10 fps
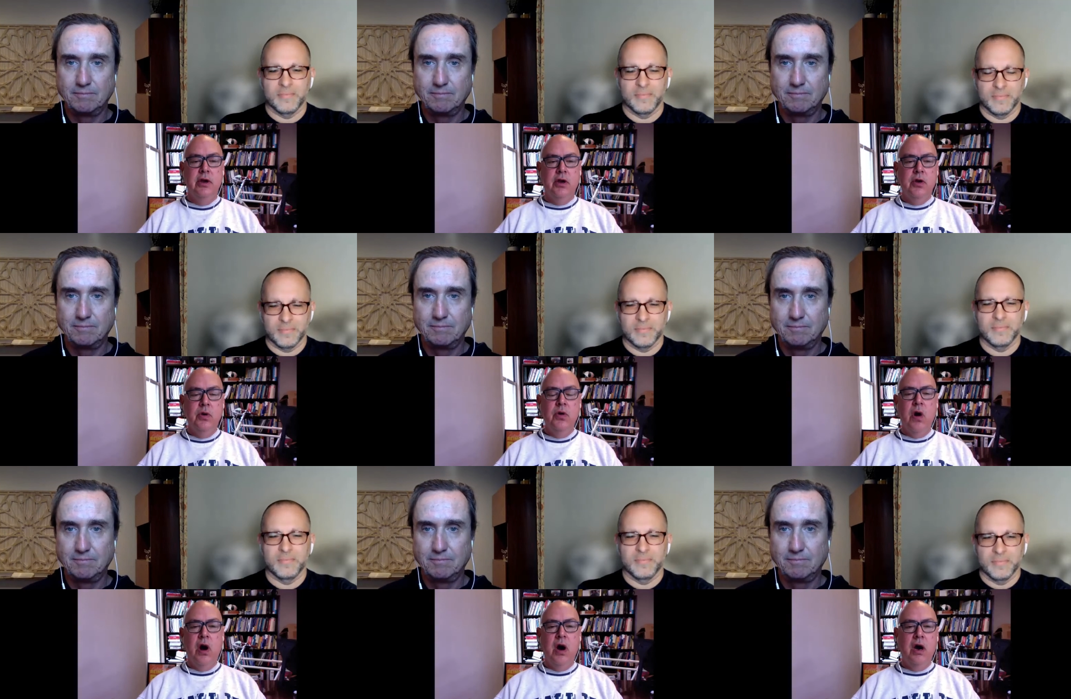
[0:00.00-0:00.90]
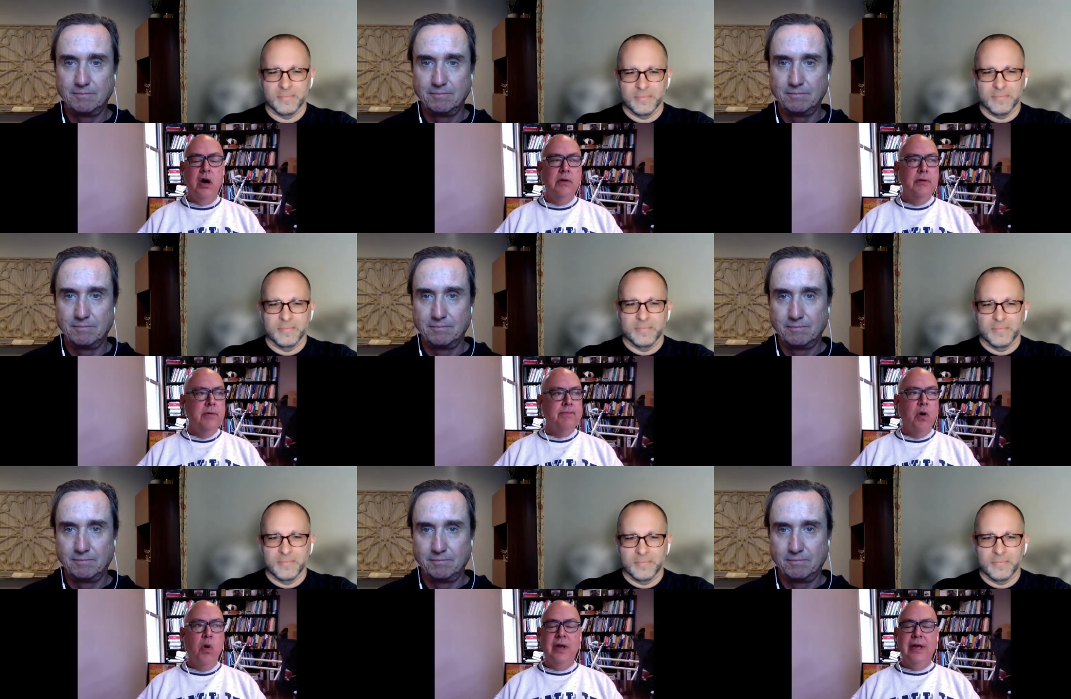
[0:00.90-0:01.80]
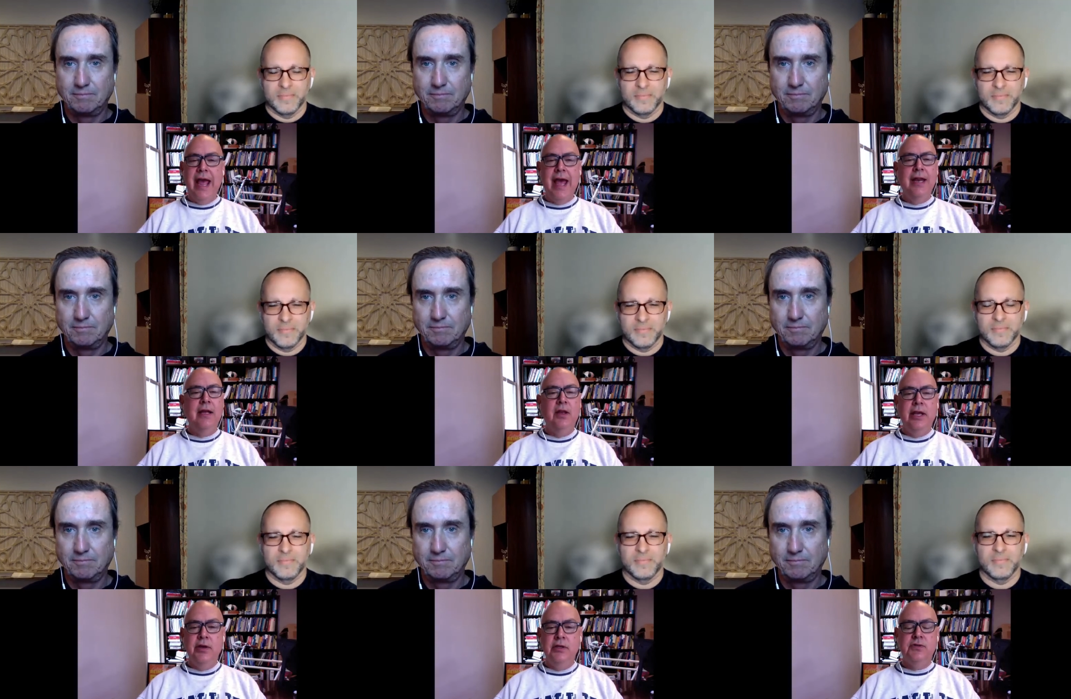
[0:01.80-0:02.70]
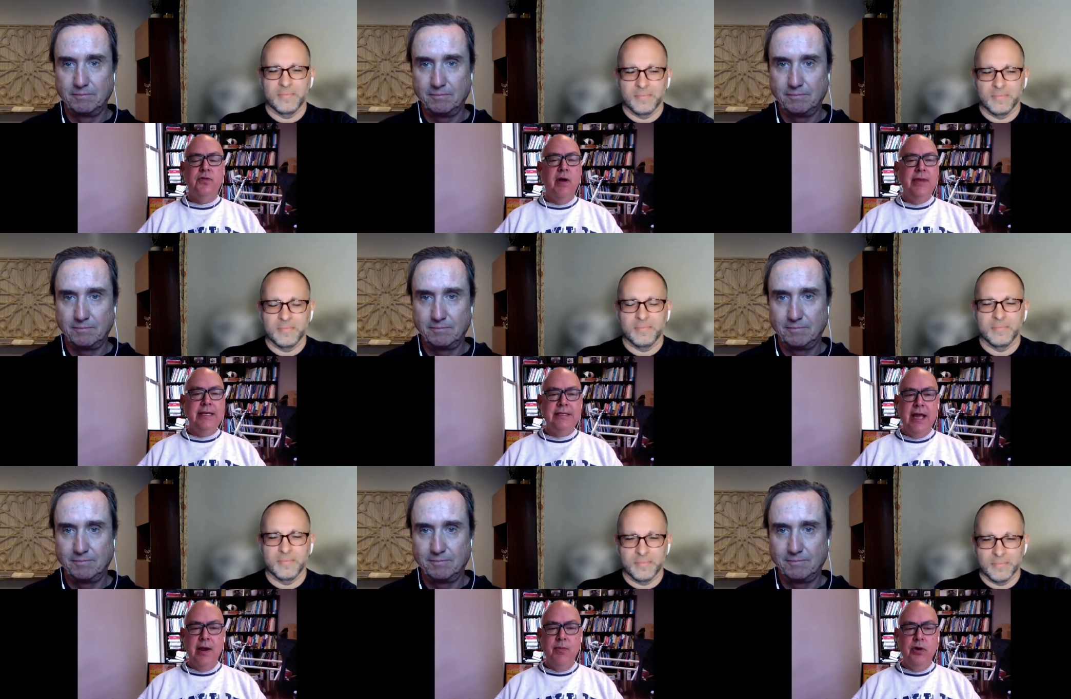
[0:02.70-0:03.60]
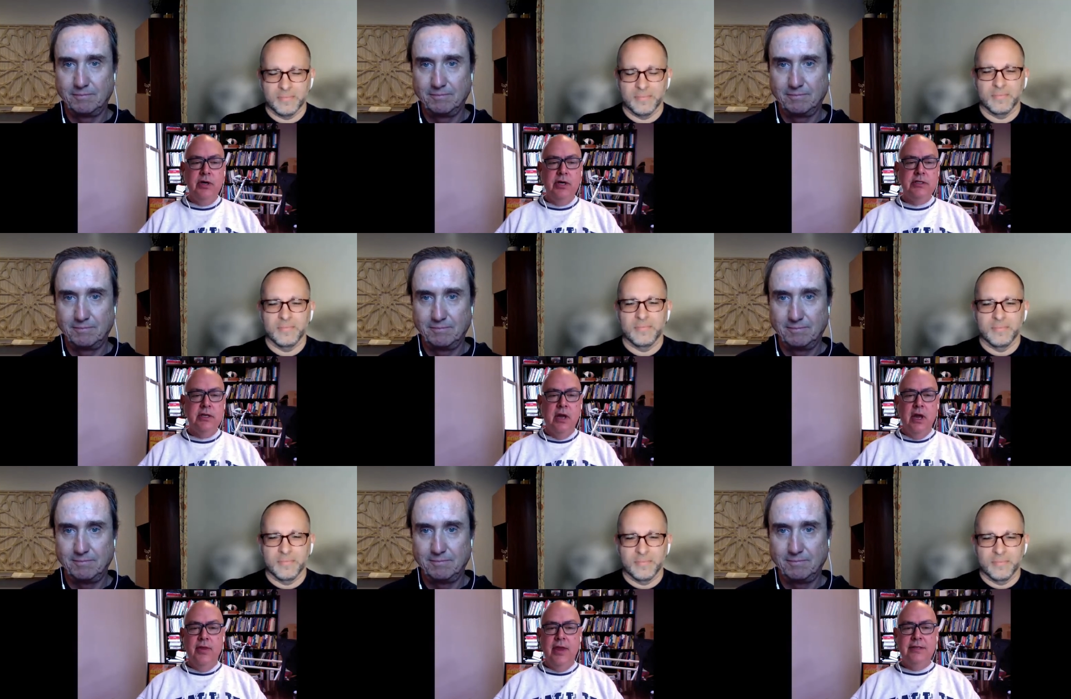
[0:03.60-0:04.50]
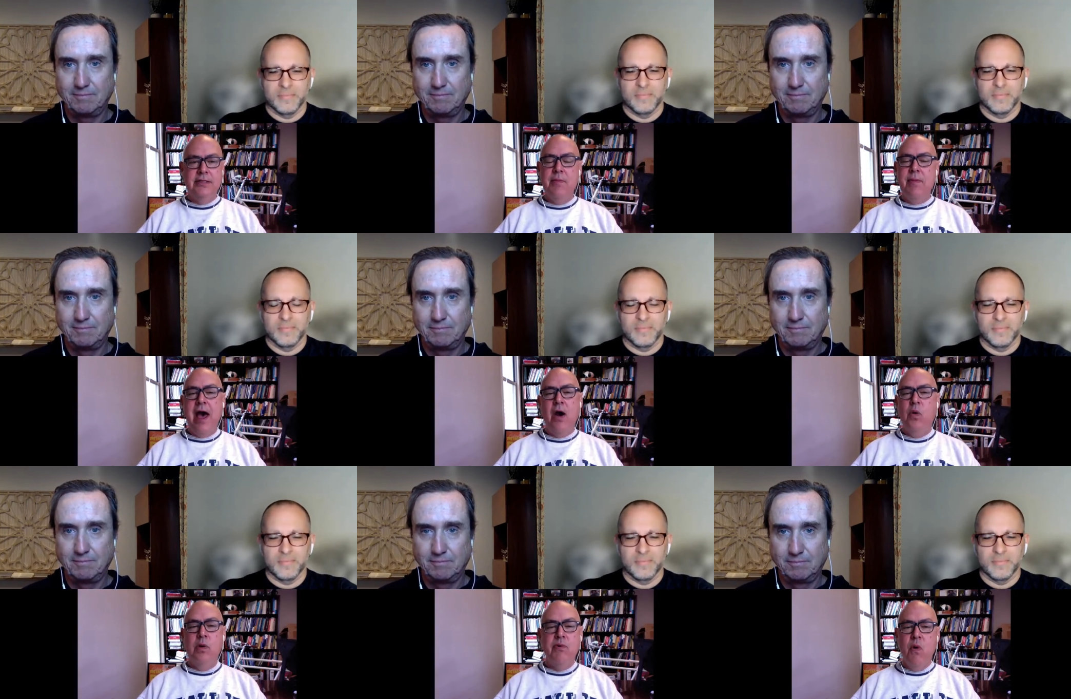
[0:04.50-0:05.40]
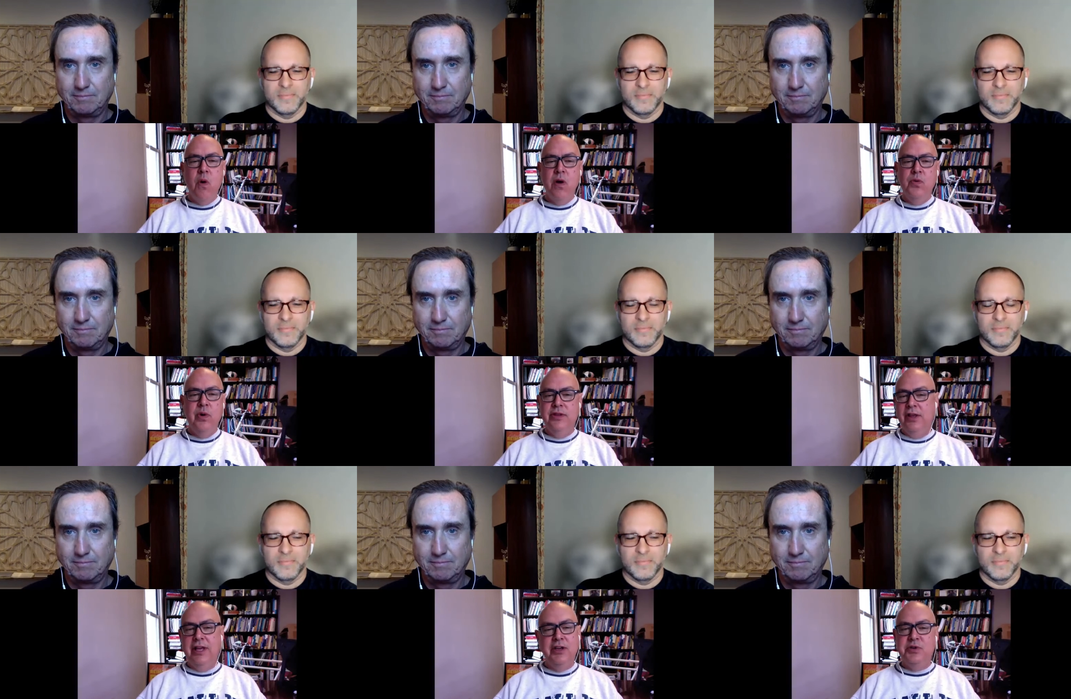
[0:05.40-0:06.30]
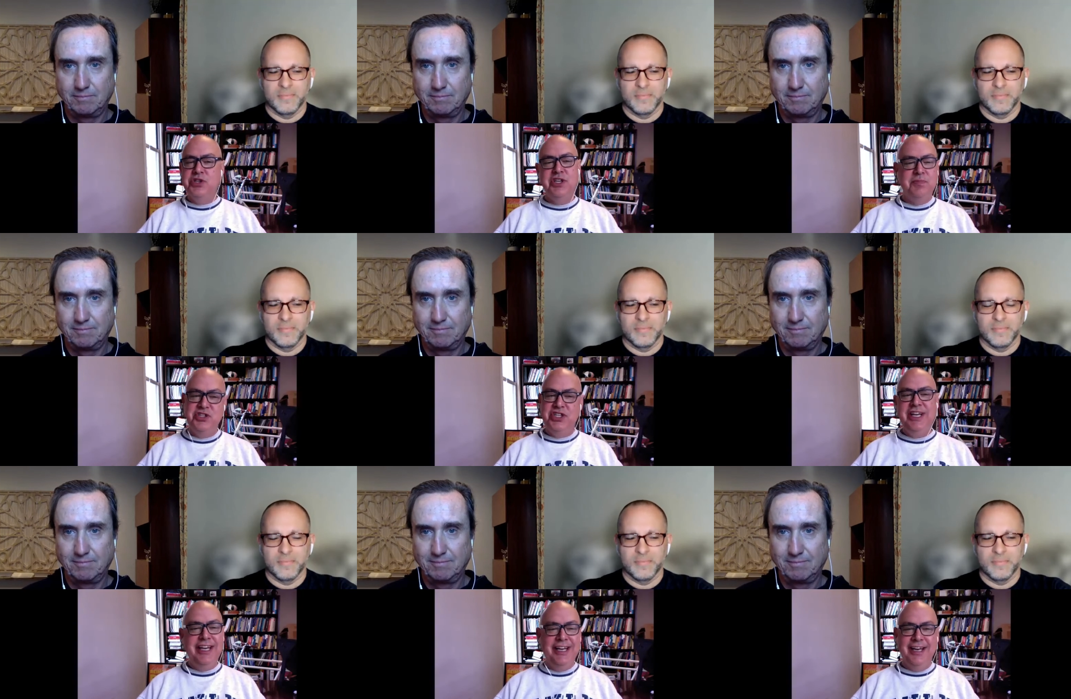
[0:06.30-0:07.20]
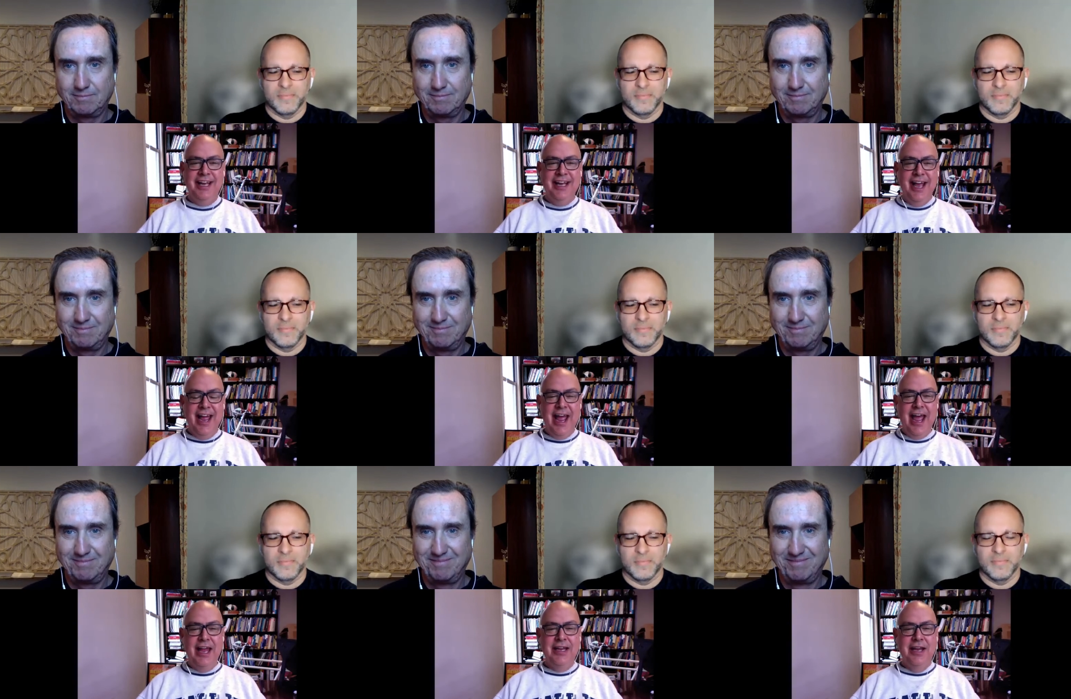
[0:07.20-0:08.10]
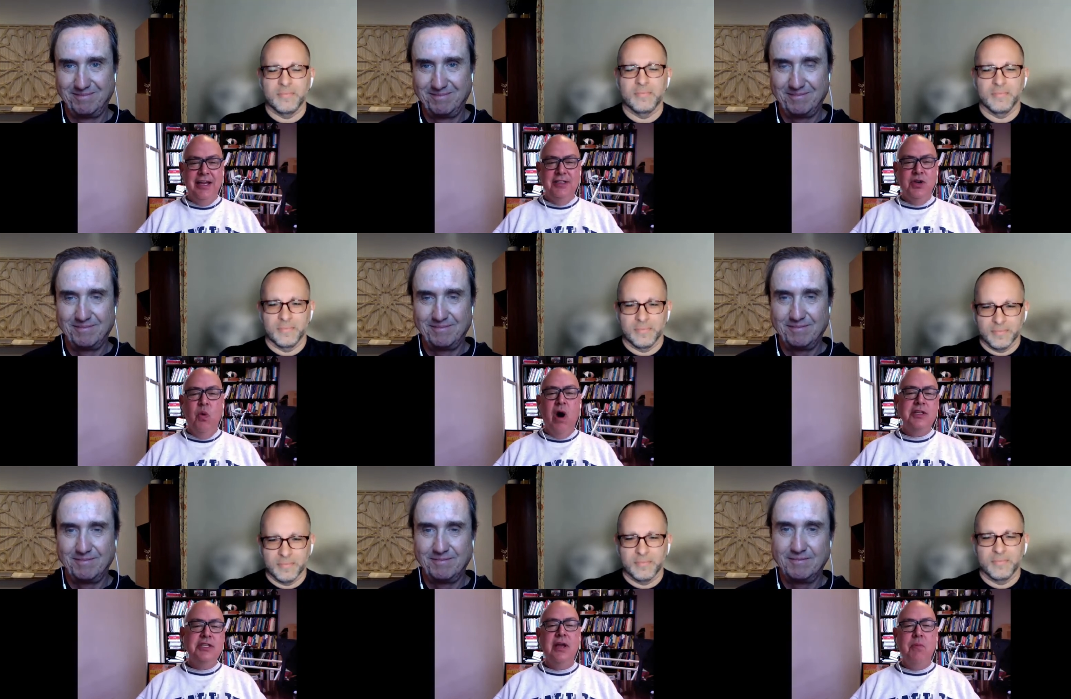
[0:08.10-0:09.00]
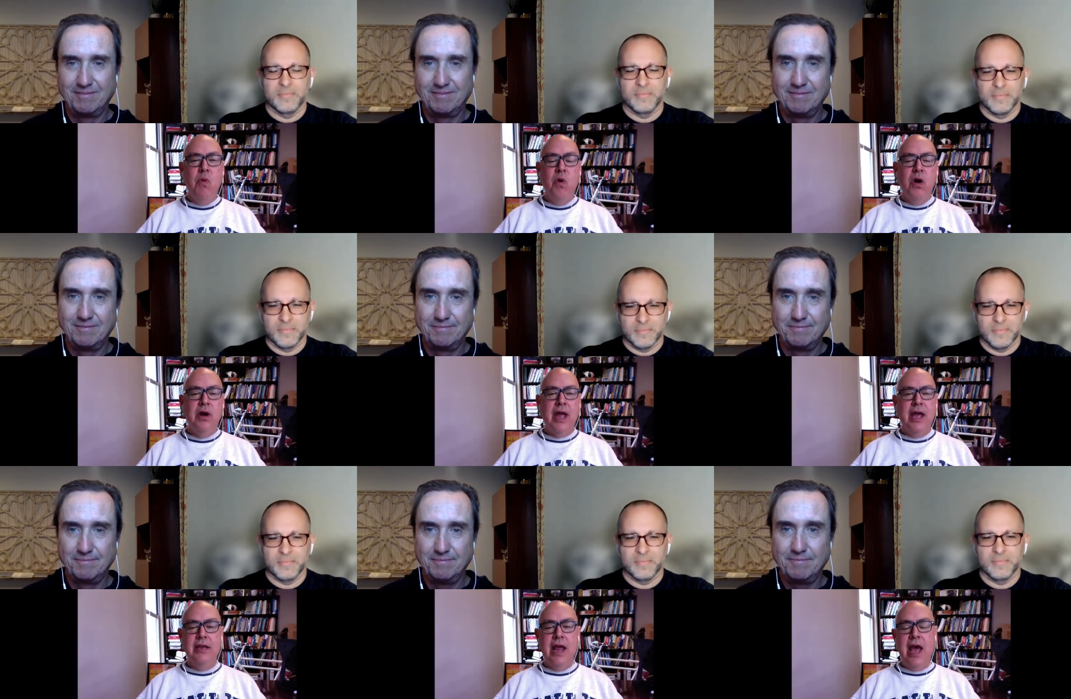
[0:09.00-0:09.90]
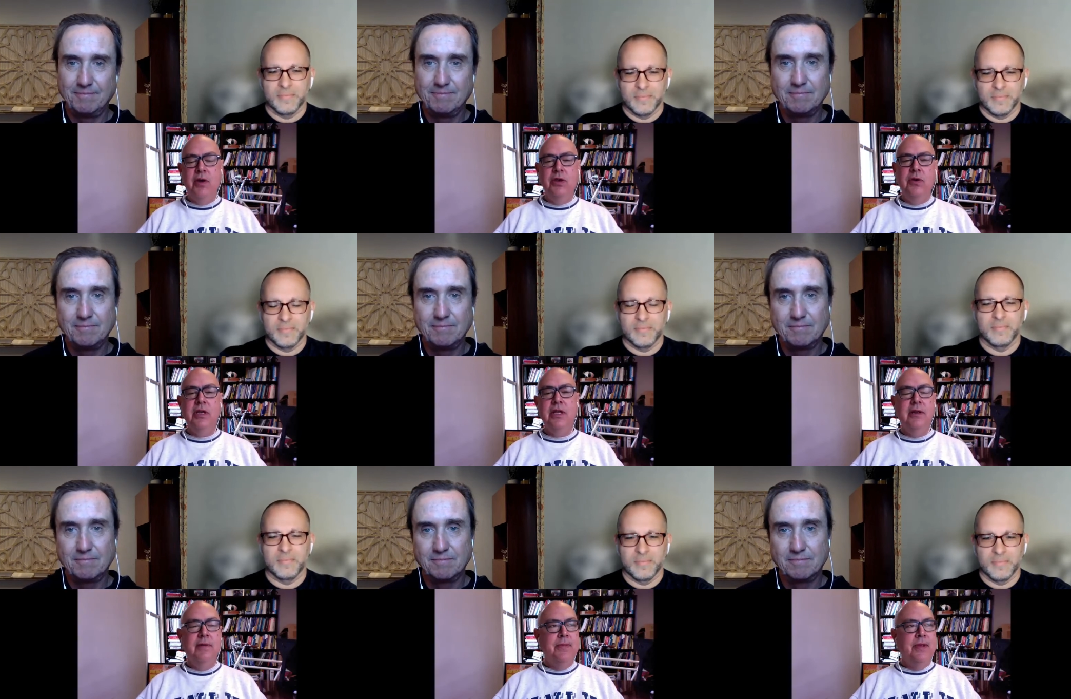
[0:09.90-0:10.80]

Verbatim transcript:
Speaker 1: who are organic leaders from these neighborhoods that somehow were born with the leadership gene and to watch them work and how you can